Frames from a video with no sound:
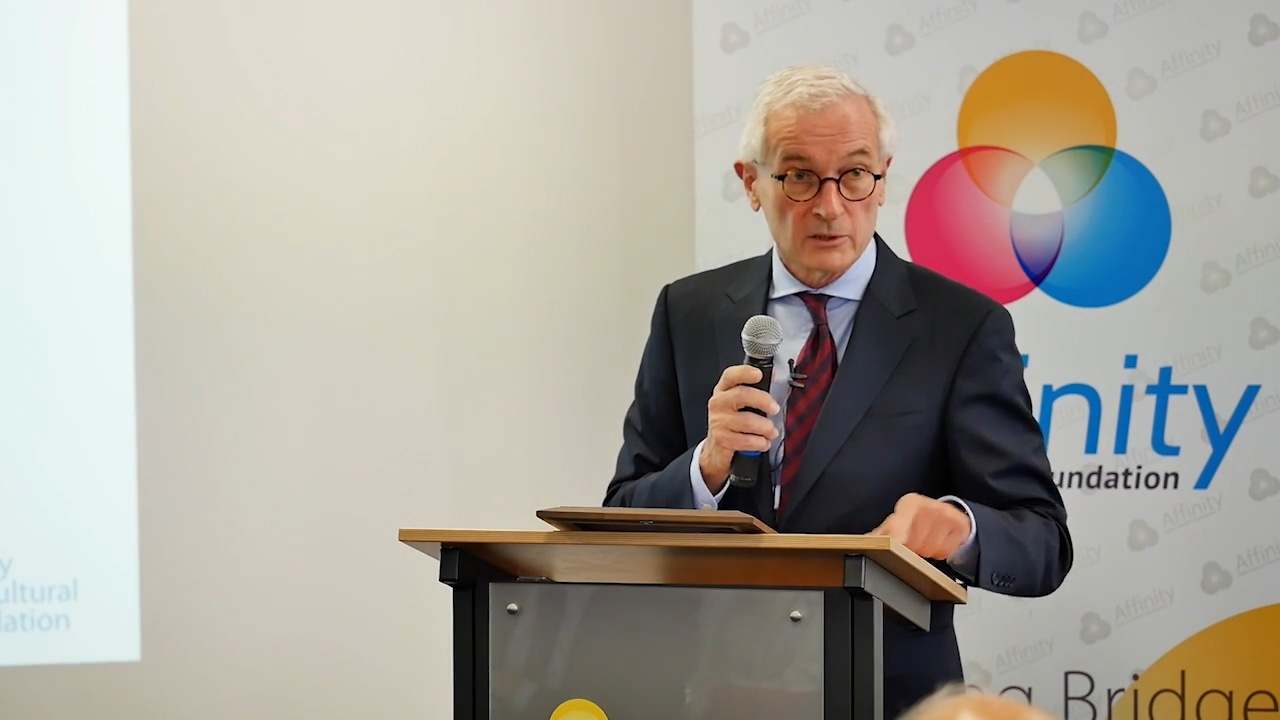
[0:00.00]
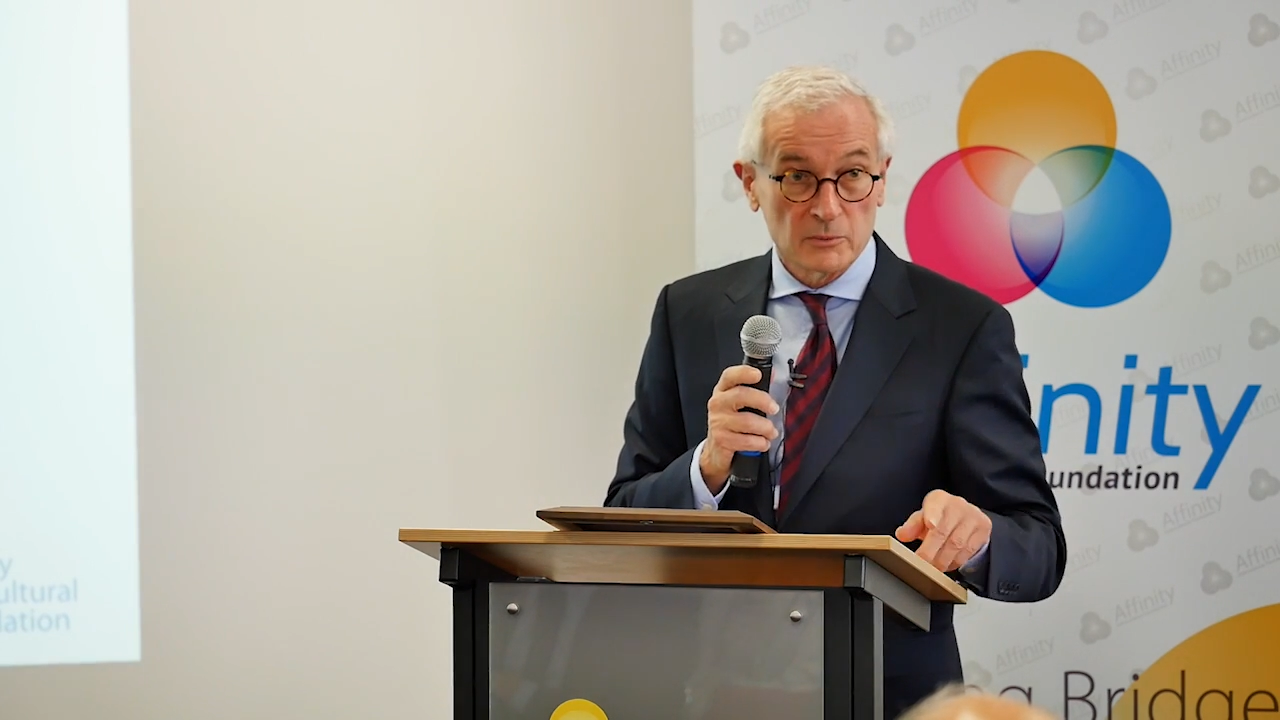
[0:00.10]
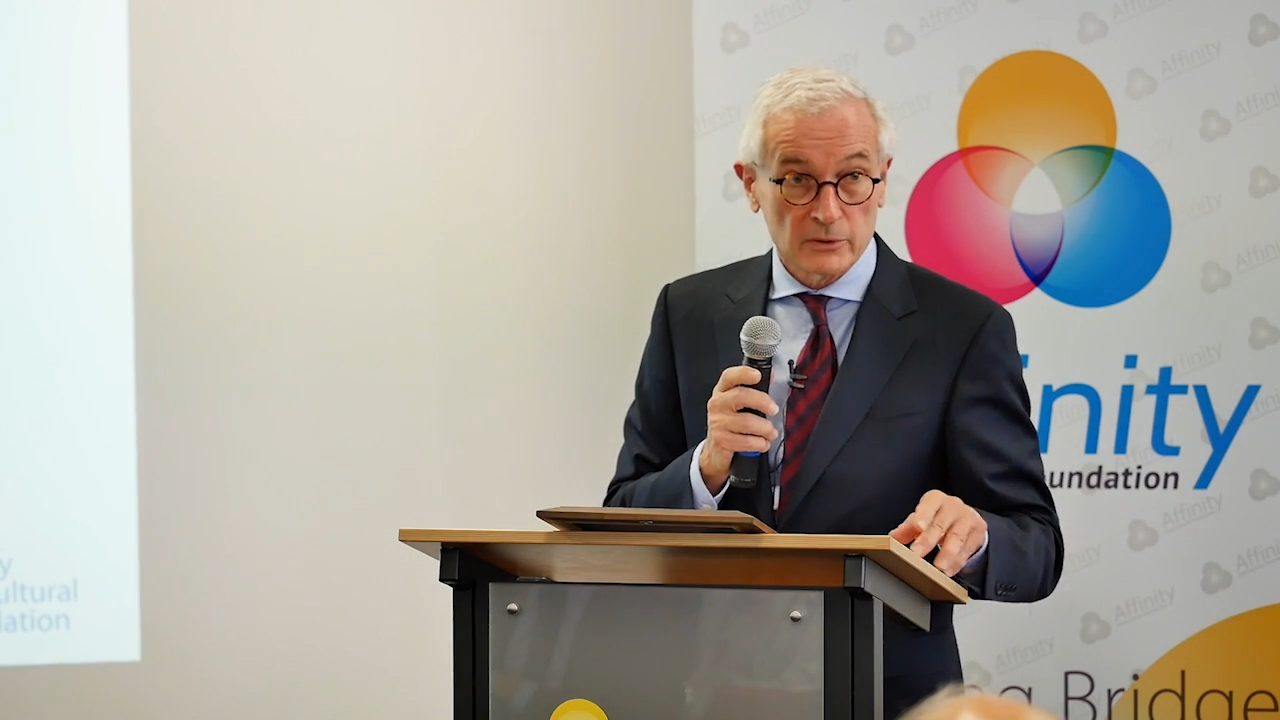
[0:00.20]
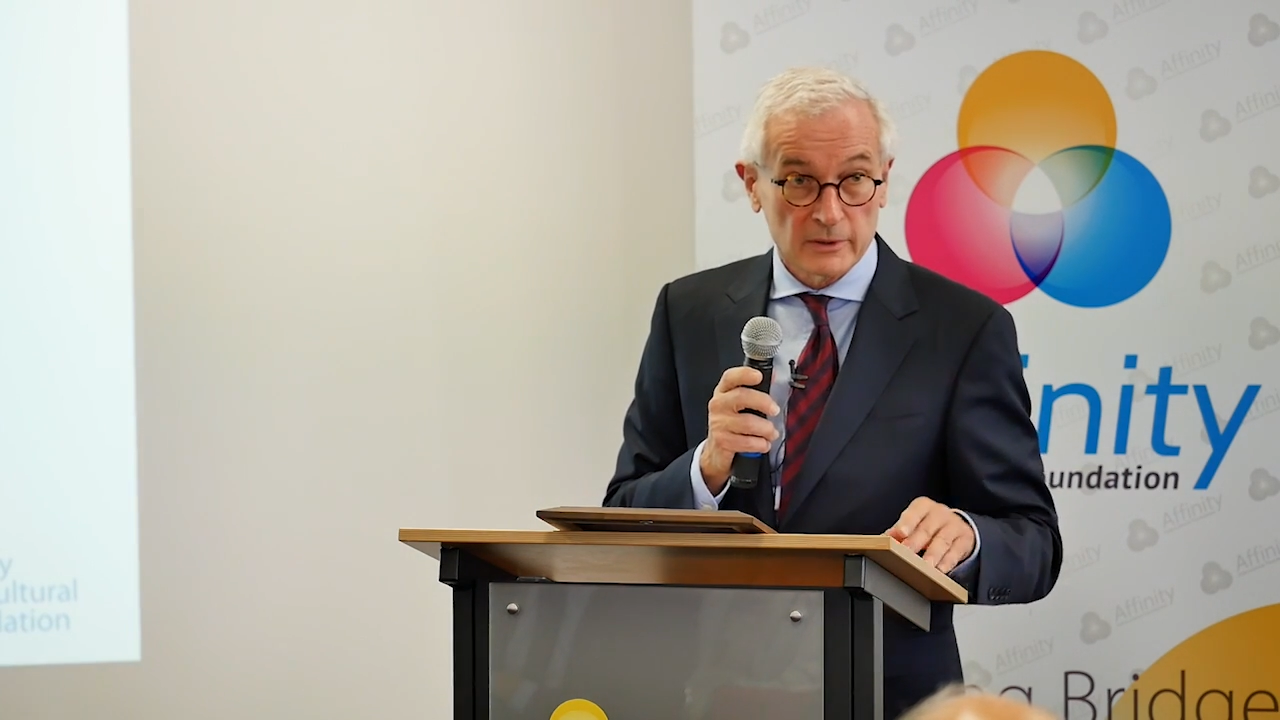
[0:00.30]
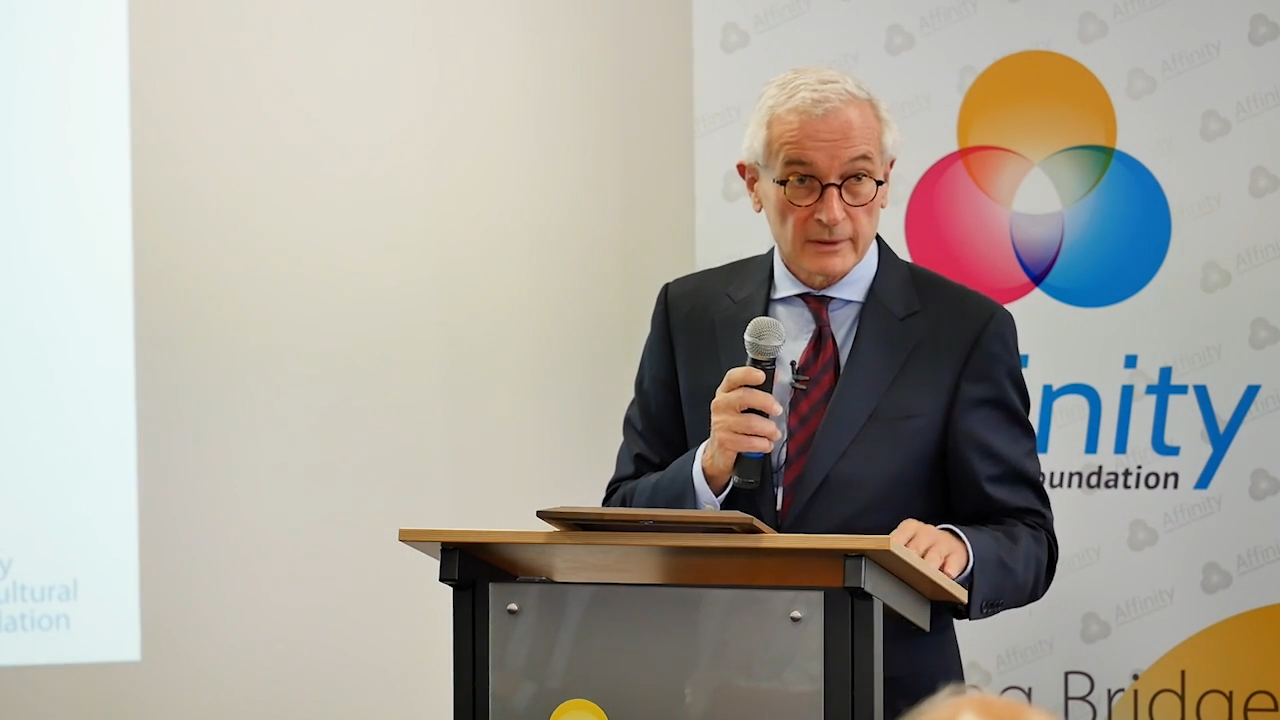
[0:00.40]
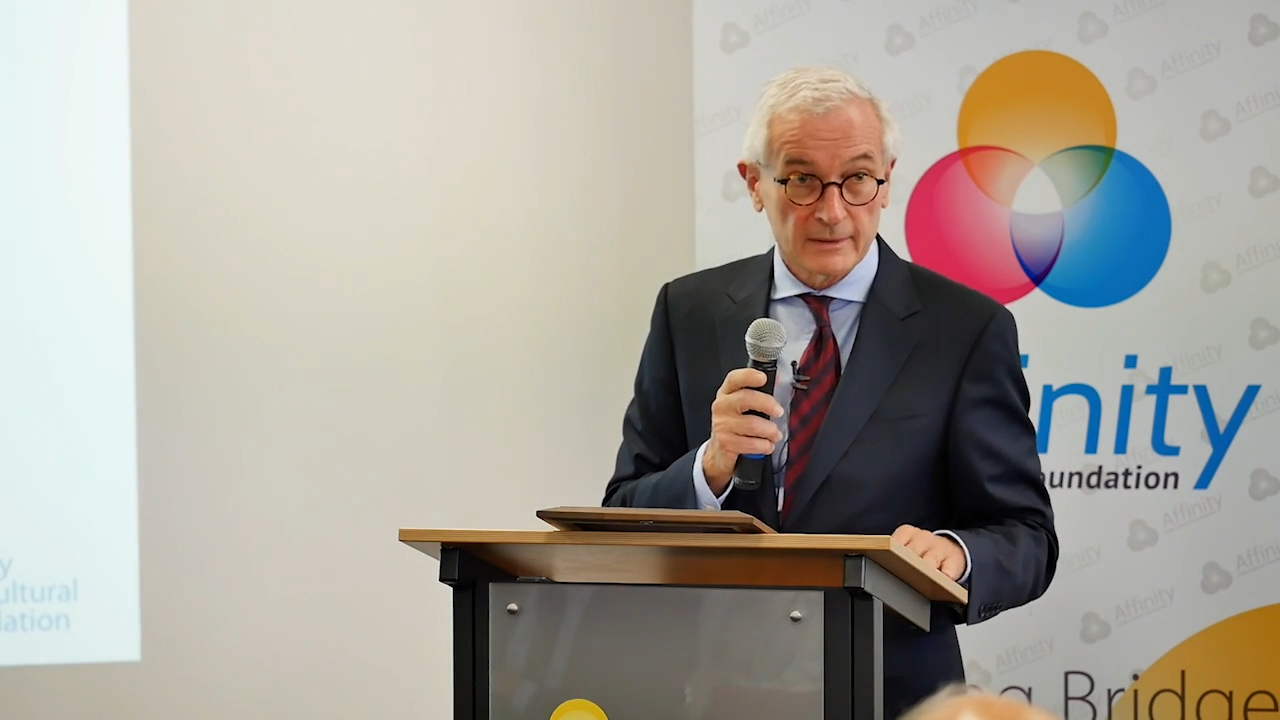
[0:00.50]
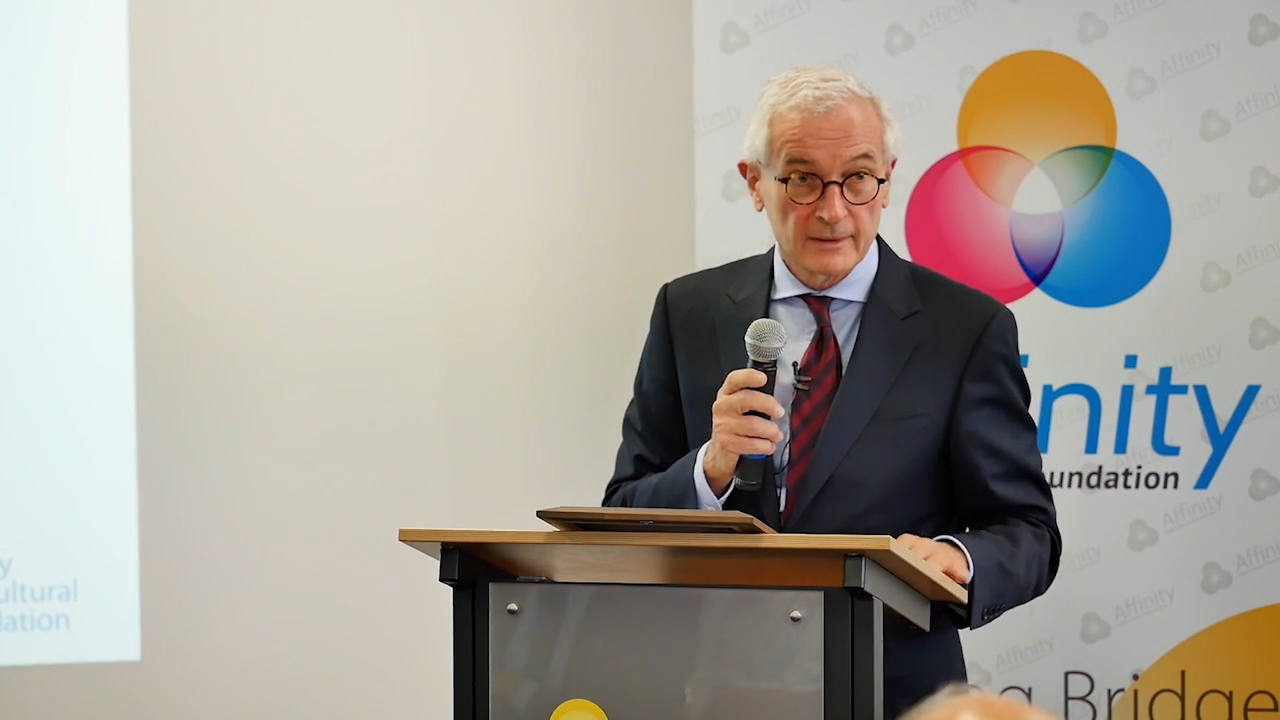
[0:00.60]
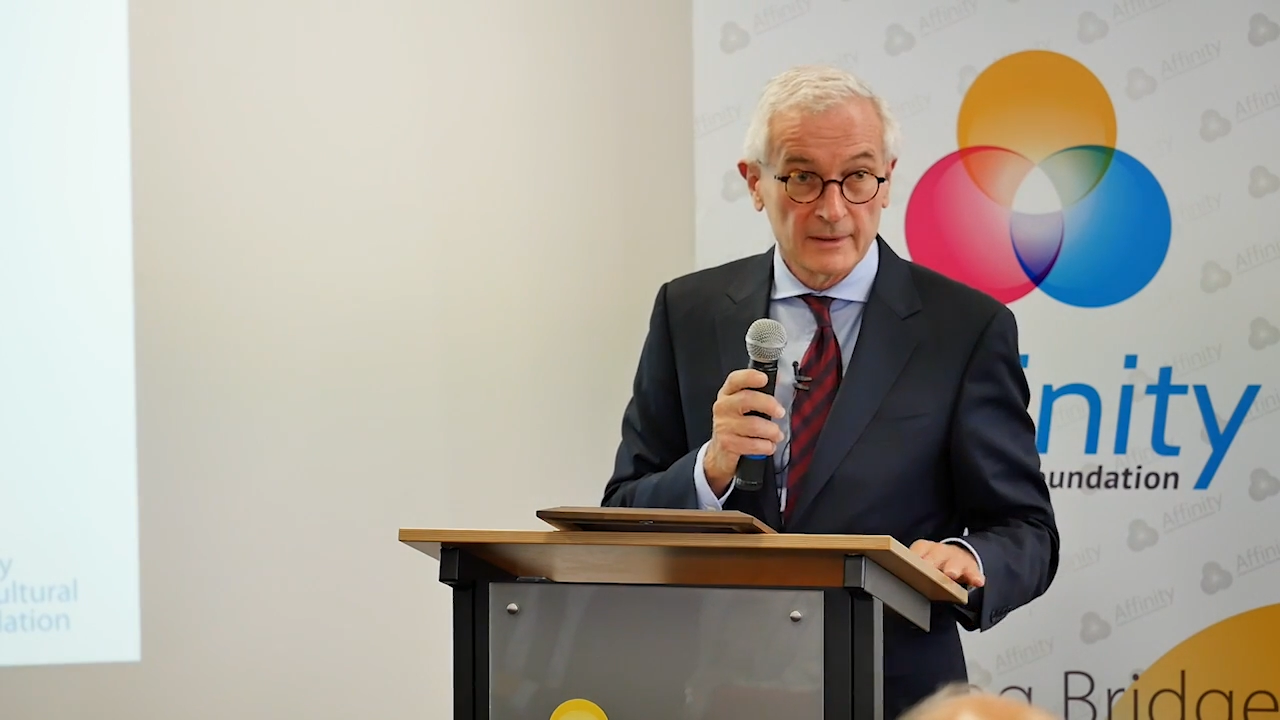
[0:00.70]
community,